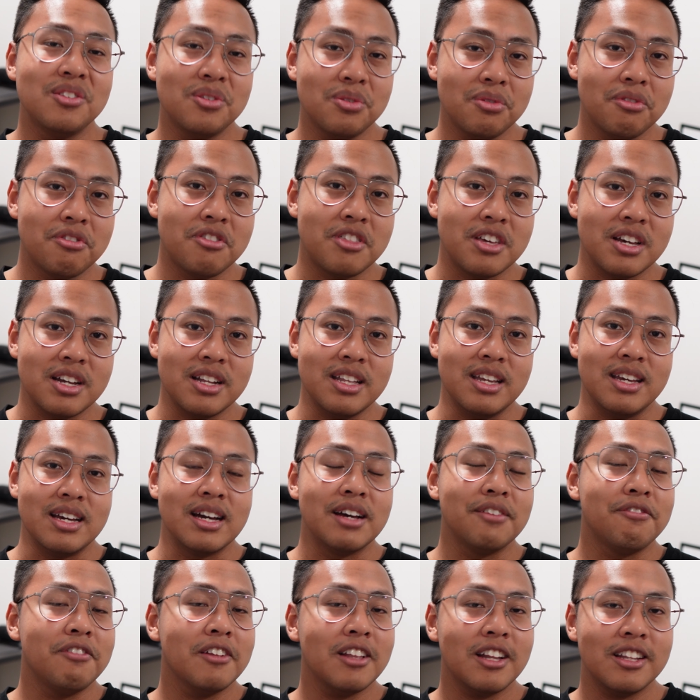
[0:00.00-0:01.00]

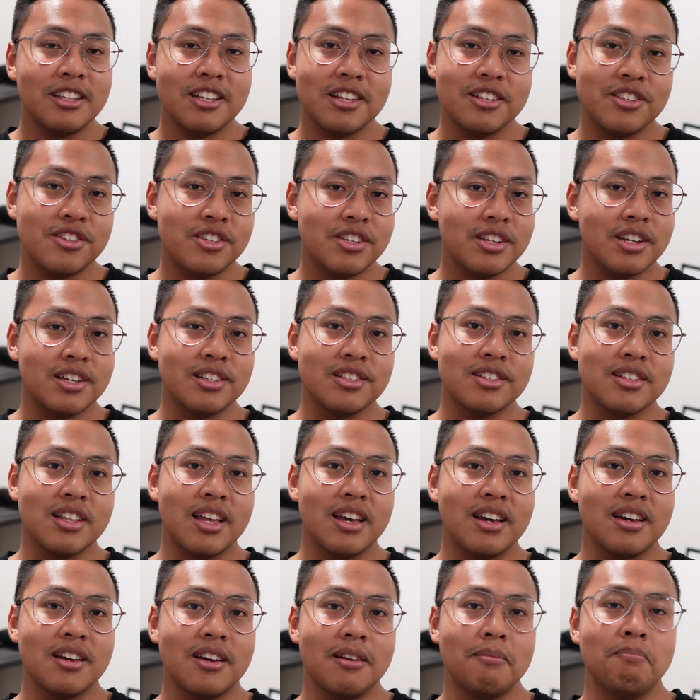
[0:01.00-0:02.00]
2:30, I feel like that's just
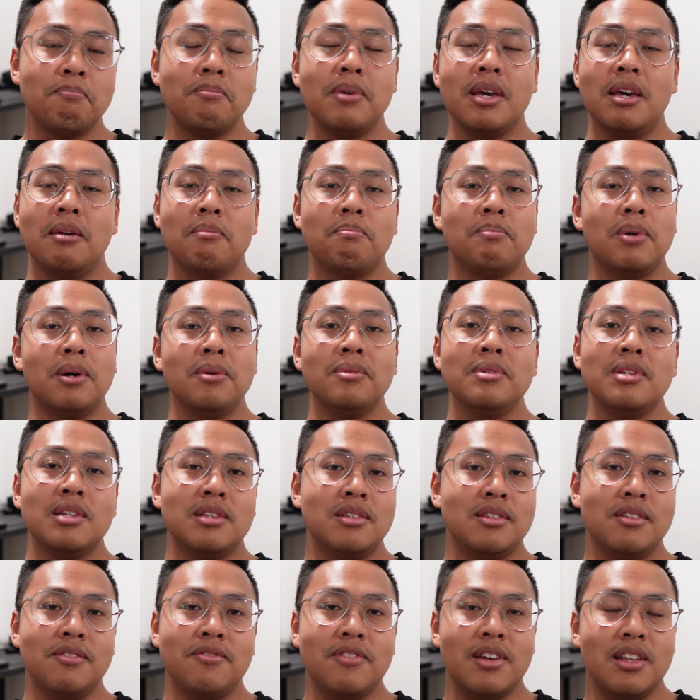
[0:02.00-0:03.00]
like a big
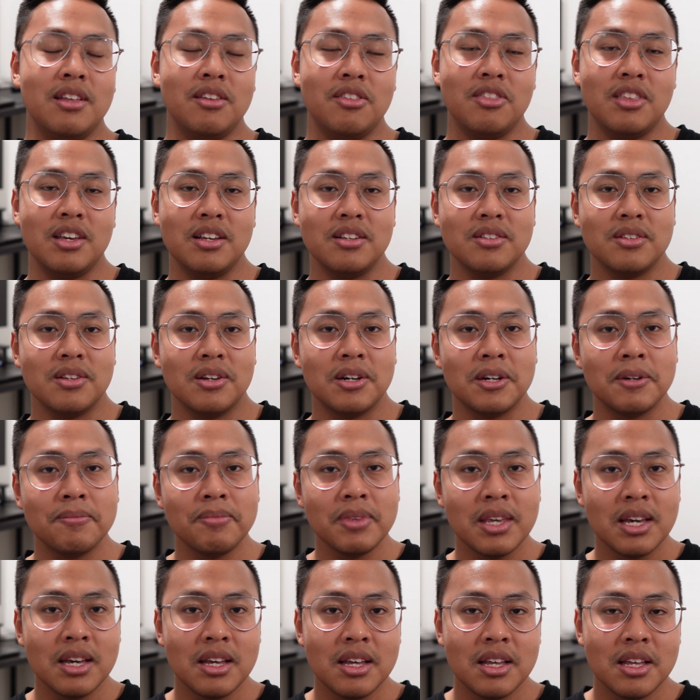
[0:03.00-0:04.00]
bonus if anything.
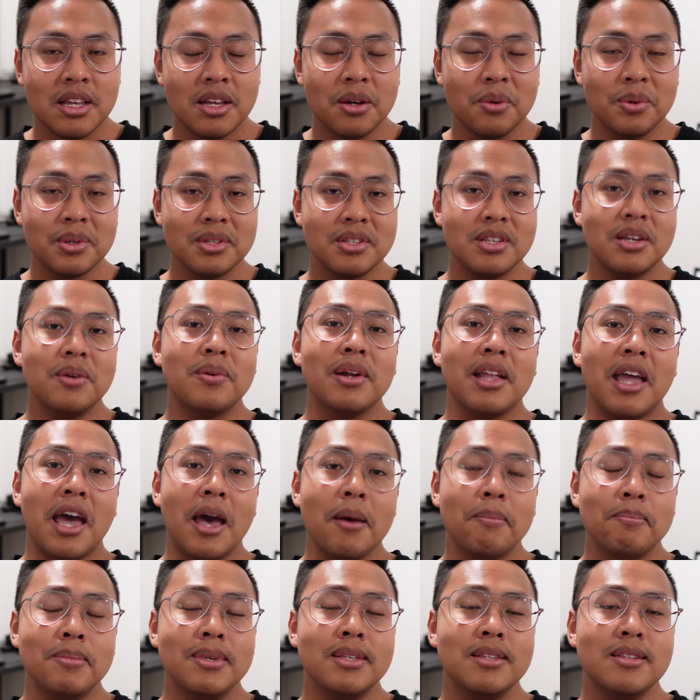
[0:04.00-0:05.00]
So we'll see what
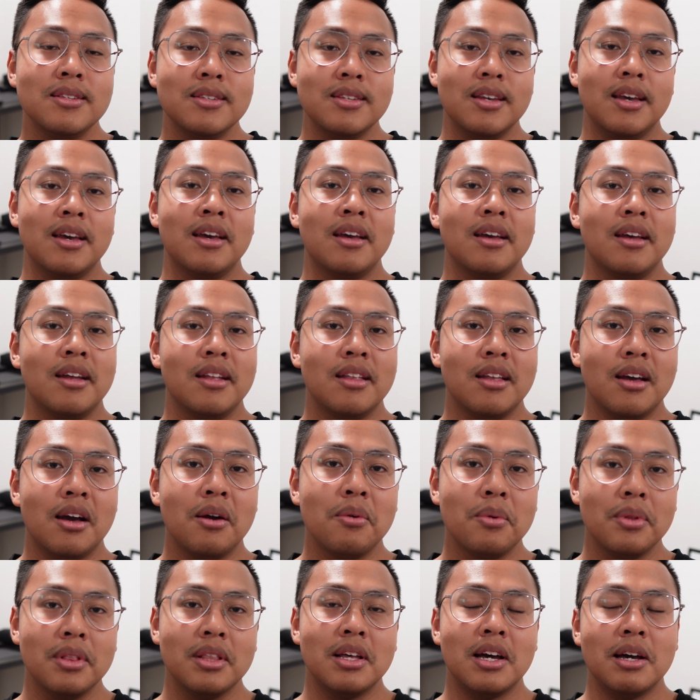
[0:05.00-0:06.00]
happens, and
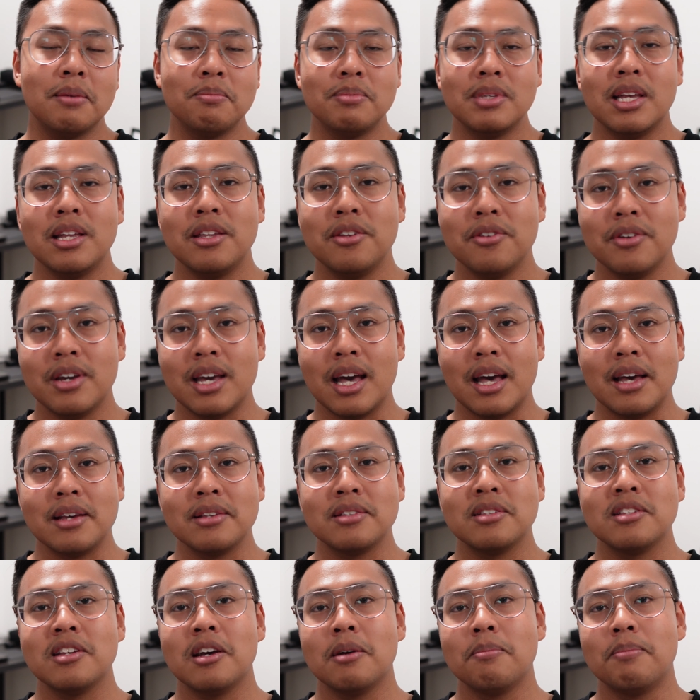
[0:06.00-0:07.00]
I will update you
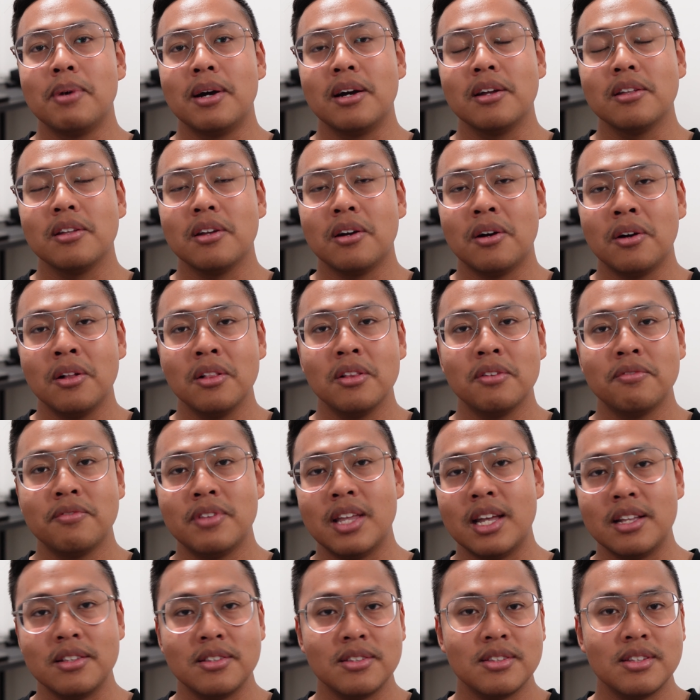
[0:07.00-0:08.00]
guys about all of
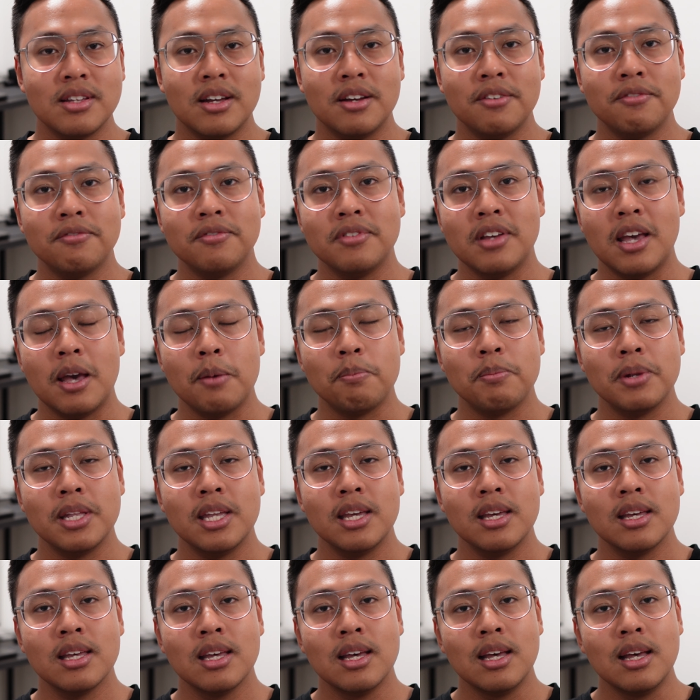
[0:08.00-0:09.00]
that stuff
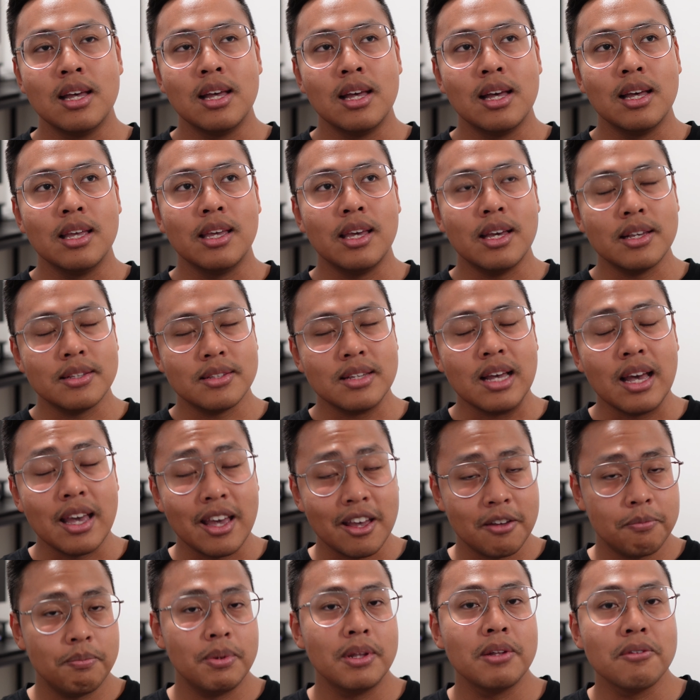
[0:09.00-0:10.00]
happening. Yes, I
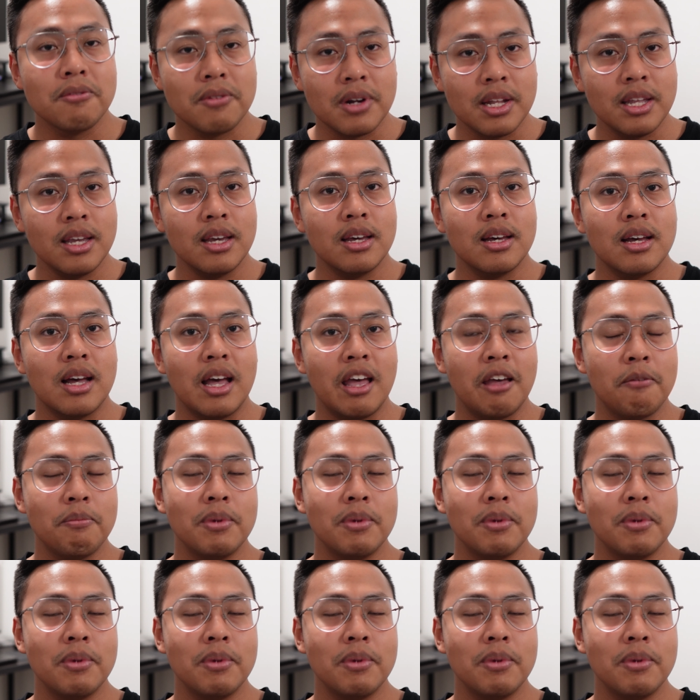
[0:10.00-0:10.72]
have been running.